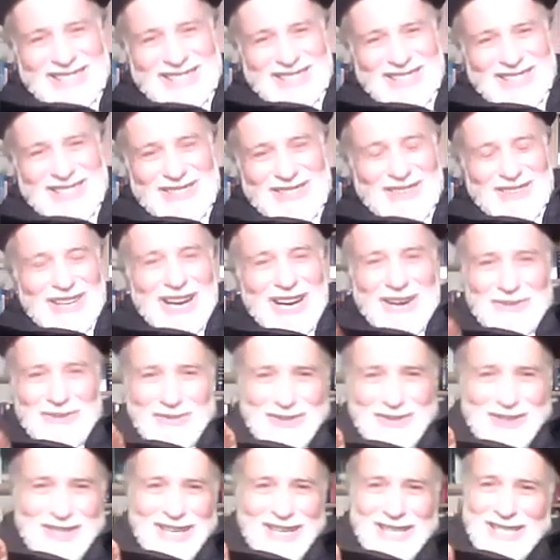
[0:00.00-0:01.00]
So after
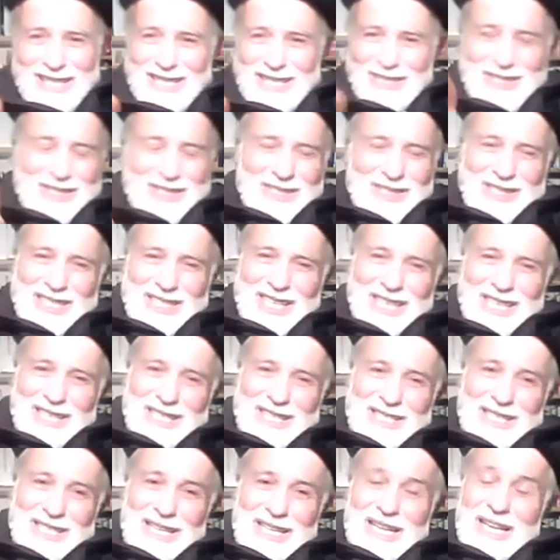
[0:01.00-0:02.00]
that, he used to say
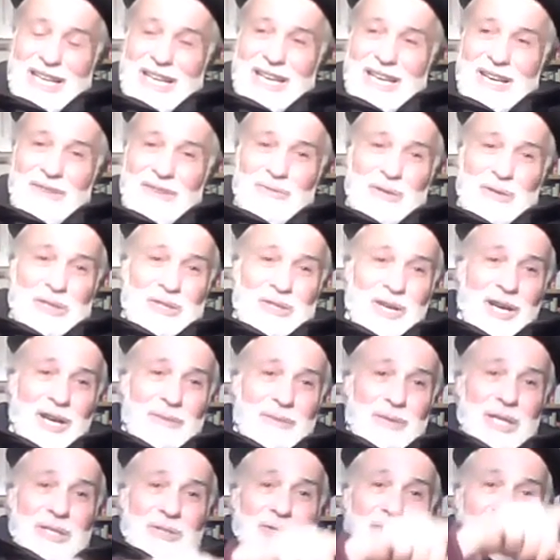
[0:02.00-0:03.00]
this: every time
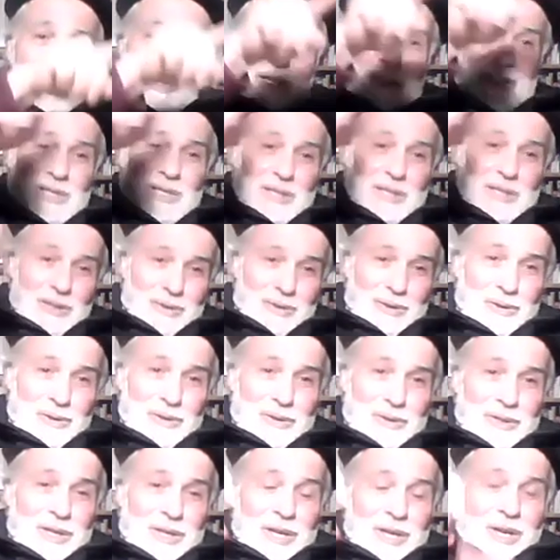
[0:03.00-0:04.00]
I draw a circle,
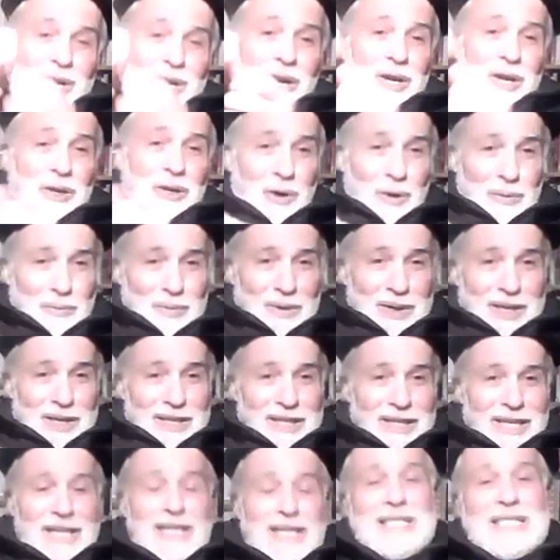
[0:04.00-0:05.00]
I open it
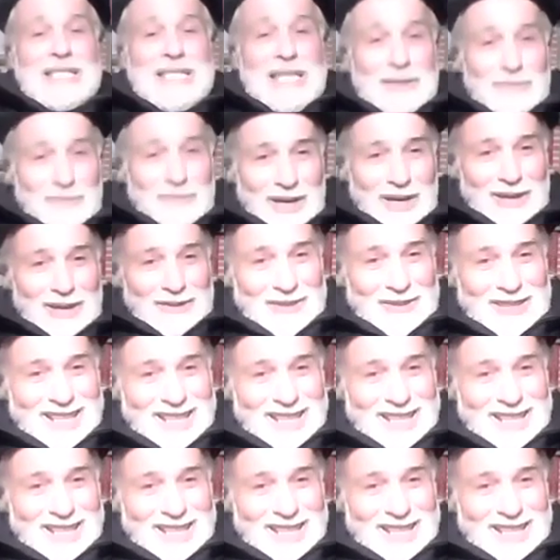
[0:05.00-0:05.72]
and I step out.